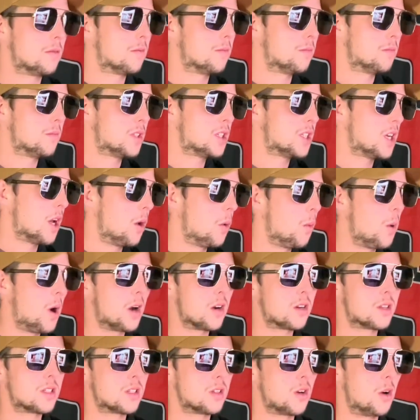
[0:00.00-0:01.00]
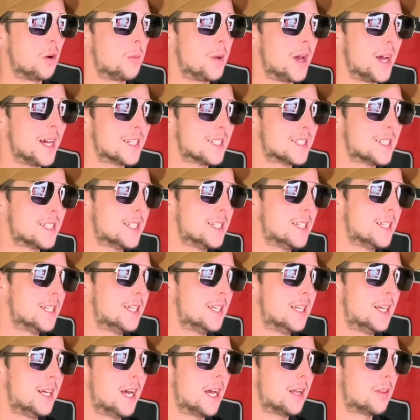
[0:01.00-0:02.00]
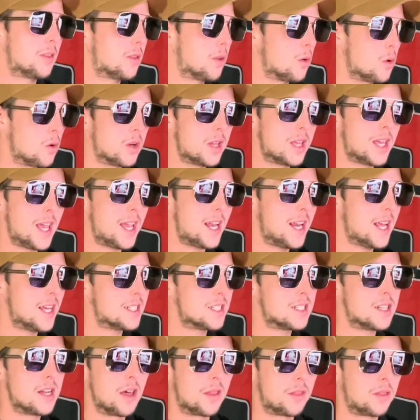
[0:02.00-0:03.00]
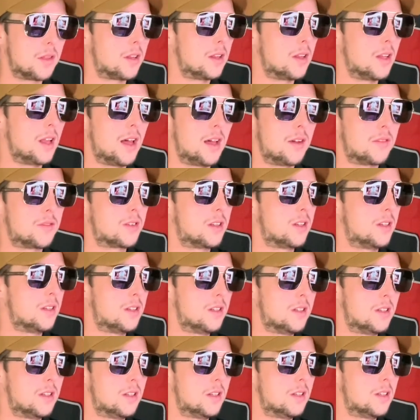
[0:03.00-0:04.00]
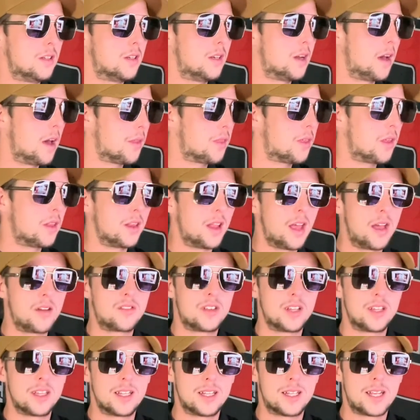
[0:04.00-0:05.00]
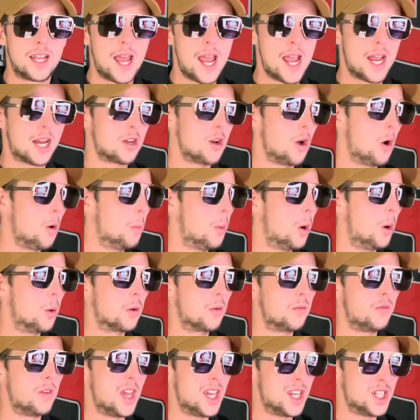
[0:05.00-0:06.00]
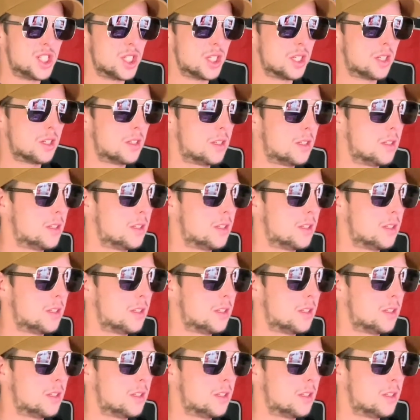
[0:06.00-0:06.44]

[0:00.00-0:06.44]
Michelle Waterson Gomez, at 38, has nothing left. Nothing left in the tank. No motivation.